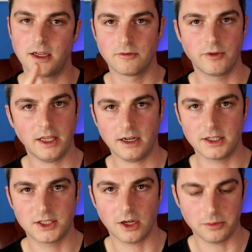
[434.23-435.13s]
Really
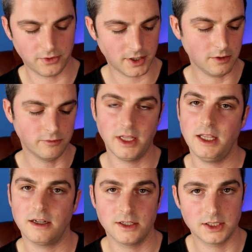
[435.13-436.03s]
nice top fill, really
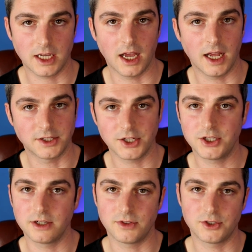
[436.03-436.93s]
nice
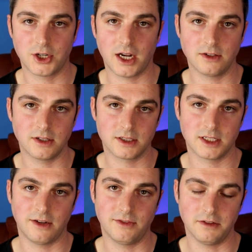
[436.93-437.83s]
addition of the child
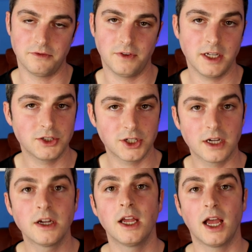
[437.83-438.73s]
safety
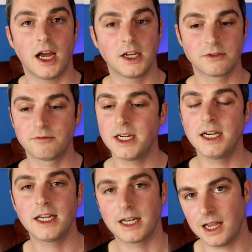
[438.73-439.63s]
feature, and it's
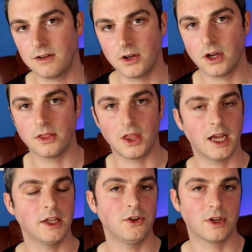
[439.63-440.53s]
really clever
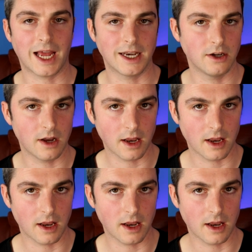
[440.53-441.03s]
that you can